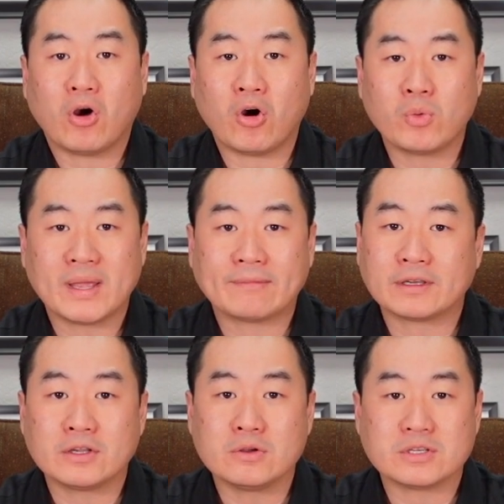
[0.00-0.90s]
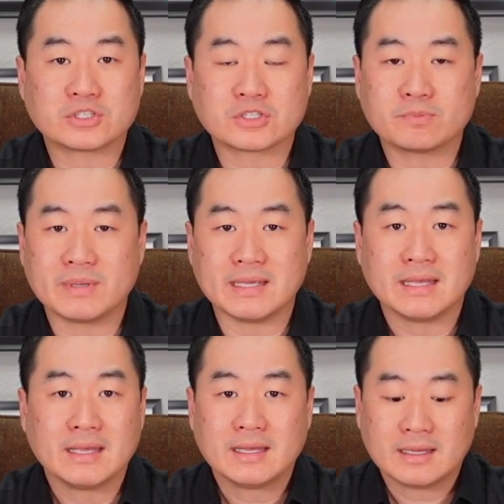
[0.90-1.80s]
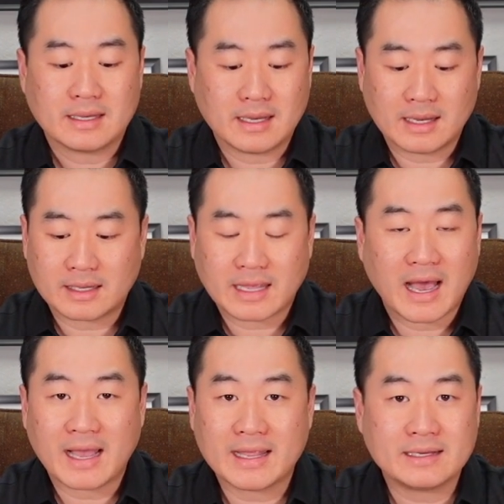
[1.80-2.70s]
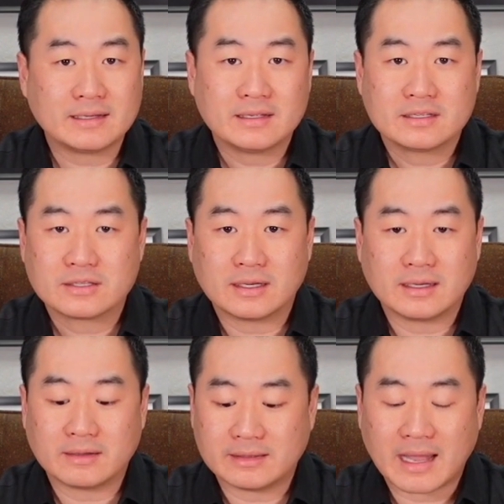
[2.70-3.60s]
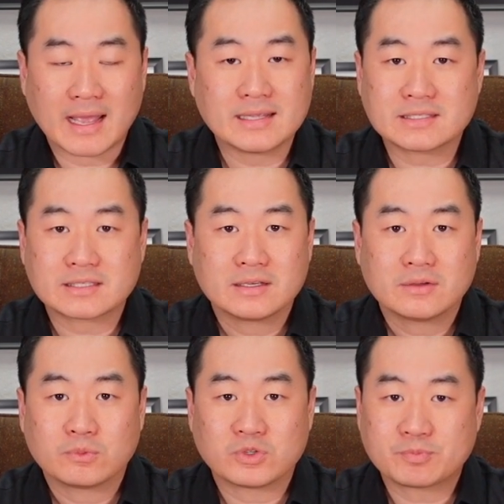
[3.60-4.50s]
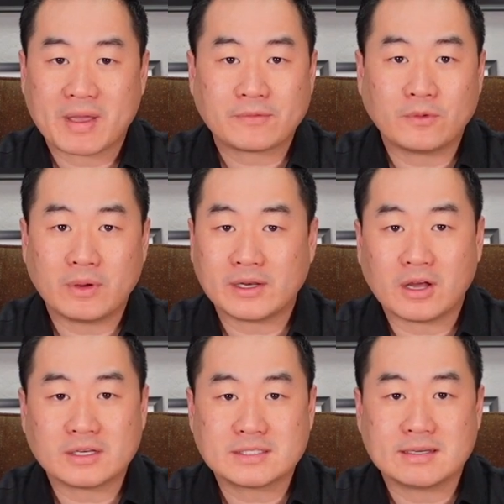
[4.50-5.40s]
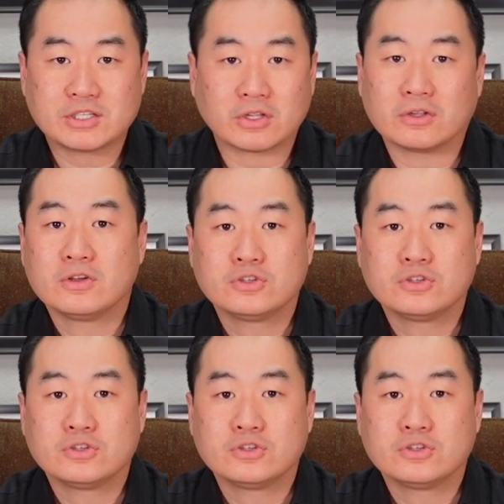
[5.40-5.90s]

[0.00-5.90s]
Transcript: All we have to do is just be kind, nice, respectful, and honest to each other.